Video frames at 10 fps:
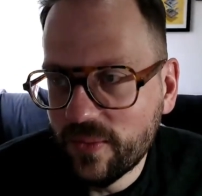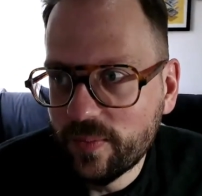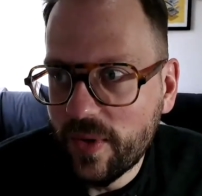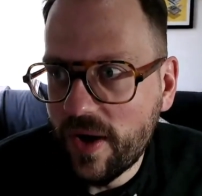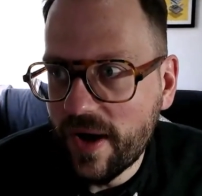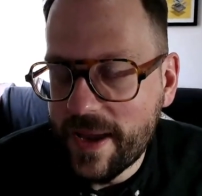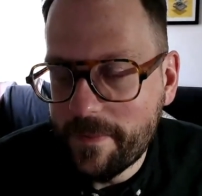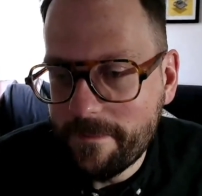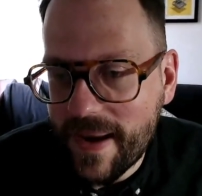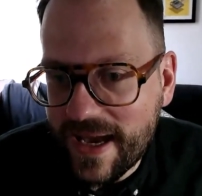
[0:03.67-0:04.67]
by
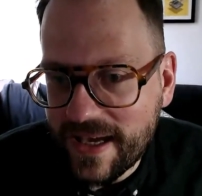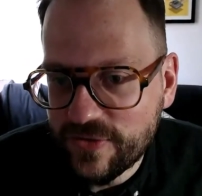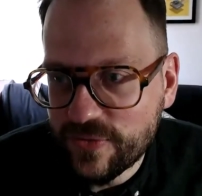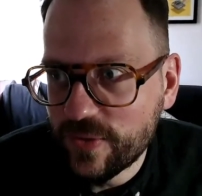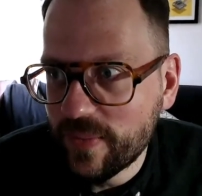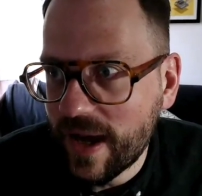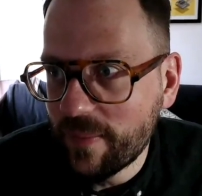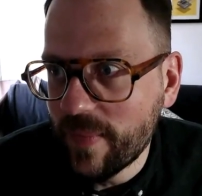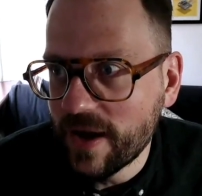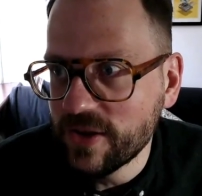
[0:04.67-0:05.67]
Max from
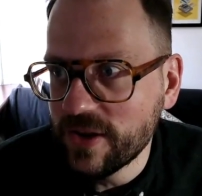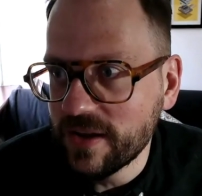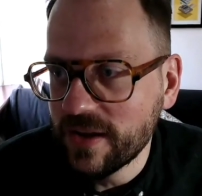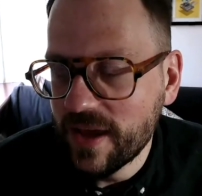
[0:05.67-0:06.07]
AppMagic.